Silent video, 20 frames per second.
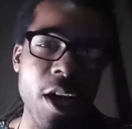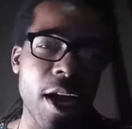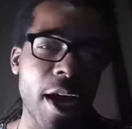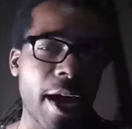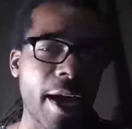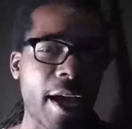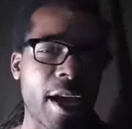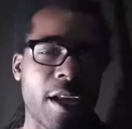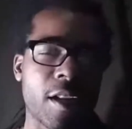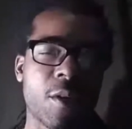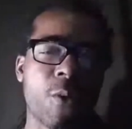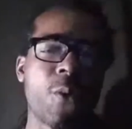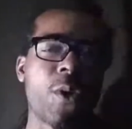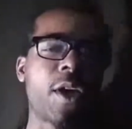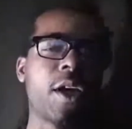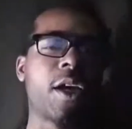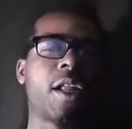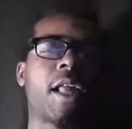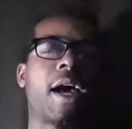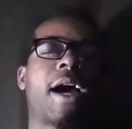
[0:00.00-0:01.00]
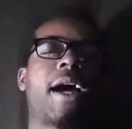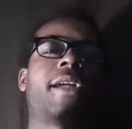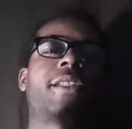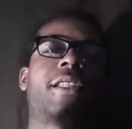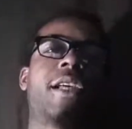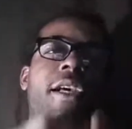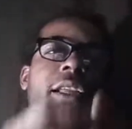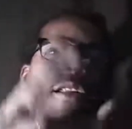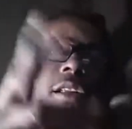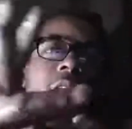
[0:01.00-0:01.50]
I had to realize
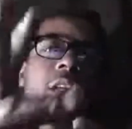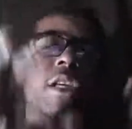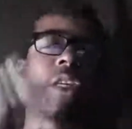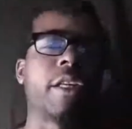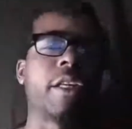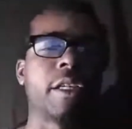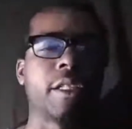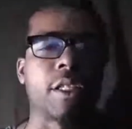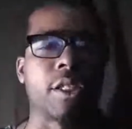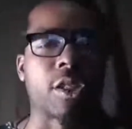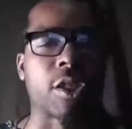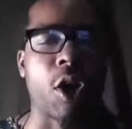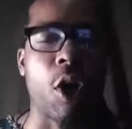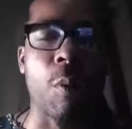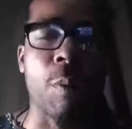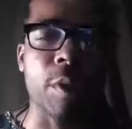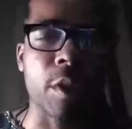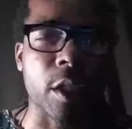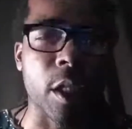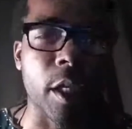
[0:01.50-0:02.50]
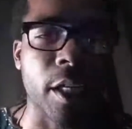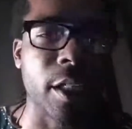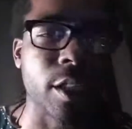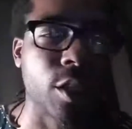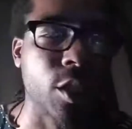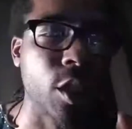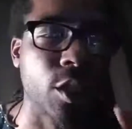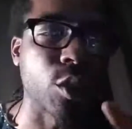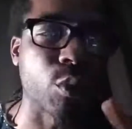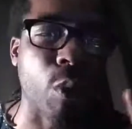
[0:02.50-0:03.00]
that looking at the scope of things
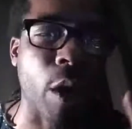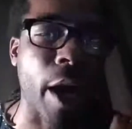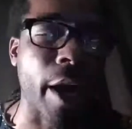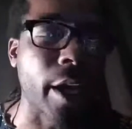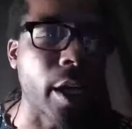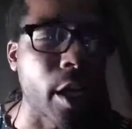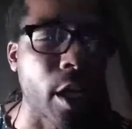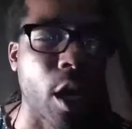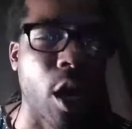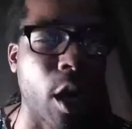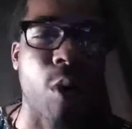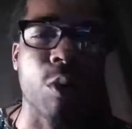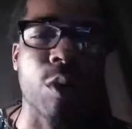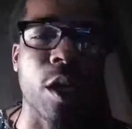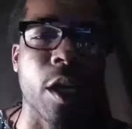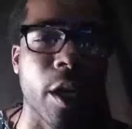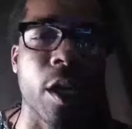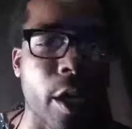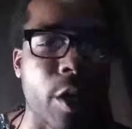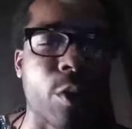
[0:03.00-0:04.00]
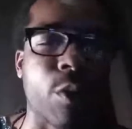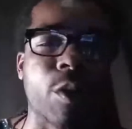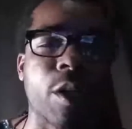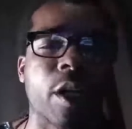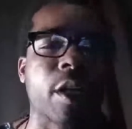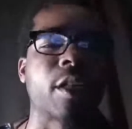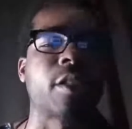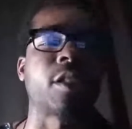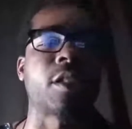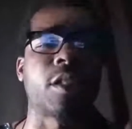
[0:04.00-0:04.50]
just right here on the
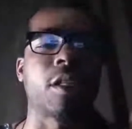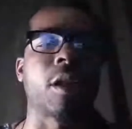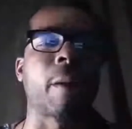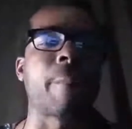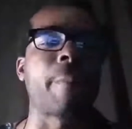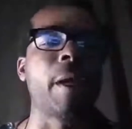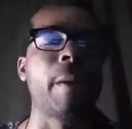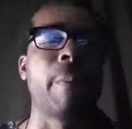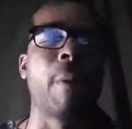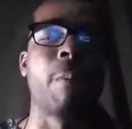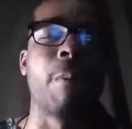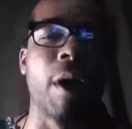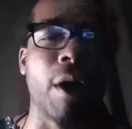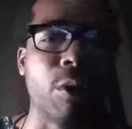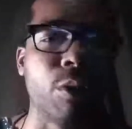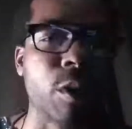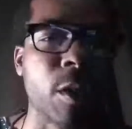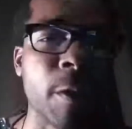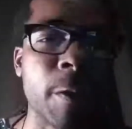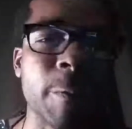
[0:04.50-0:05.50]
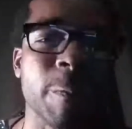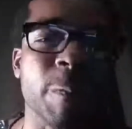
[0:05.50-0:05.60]
internet, the shit that people post,